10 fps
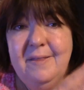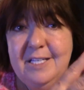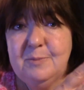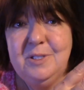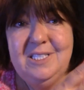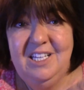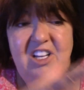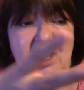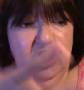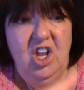This
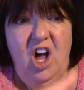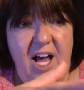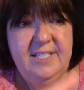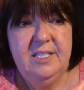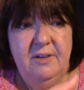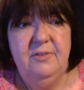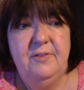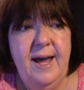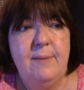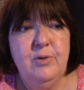particular lot of
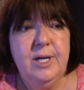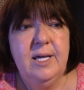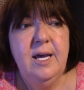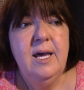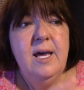fabric